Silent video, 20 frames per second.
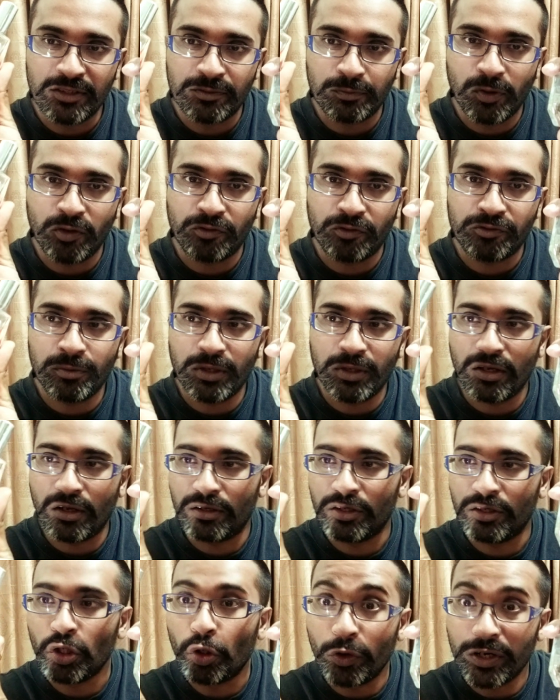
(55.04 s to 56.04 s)
perfume a
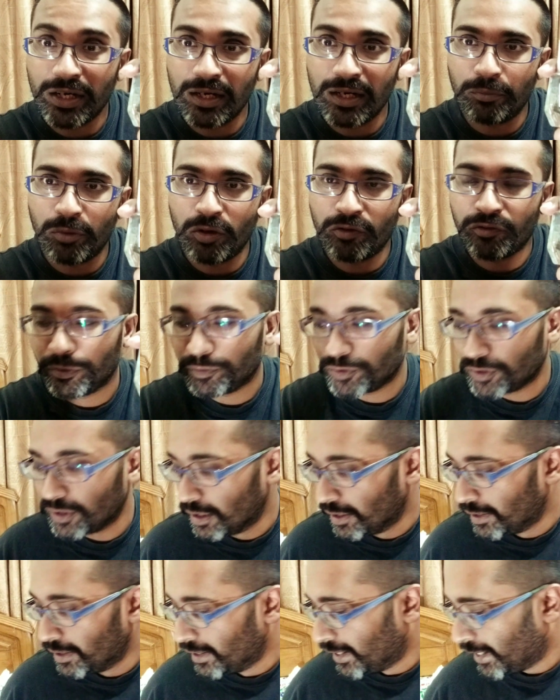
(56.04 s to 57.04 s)
lot gorilla perfumes
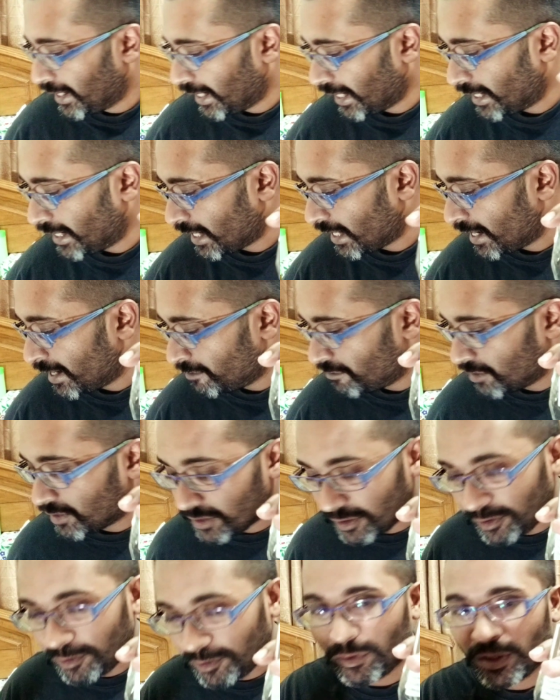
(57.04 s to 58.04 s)
and I have a
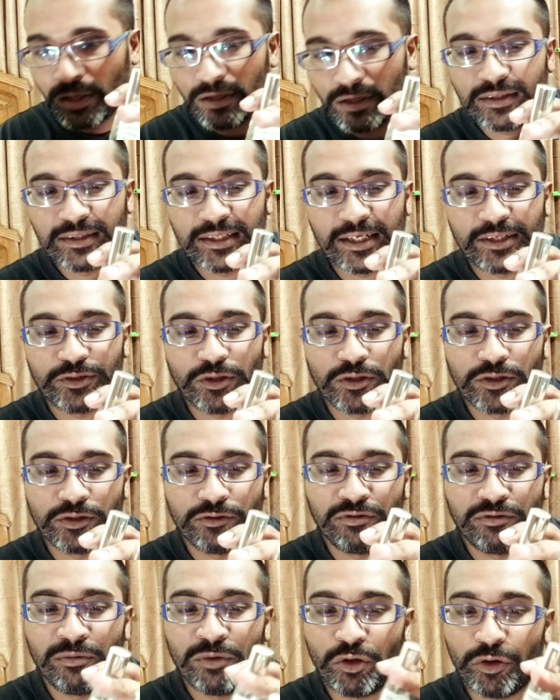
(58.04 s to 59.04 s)
third one that is also
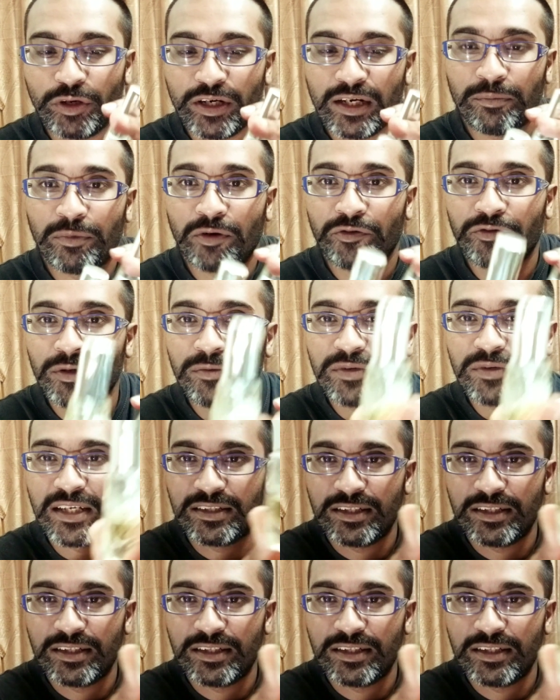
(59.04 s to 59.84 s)
from Gorilla Perfume says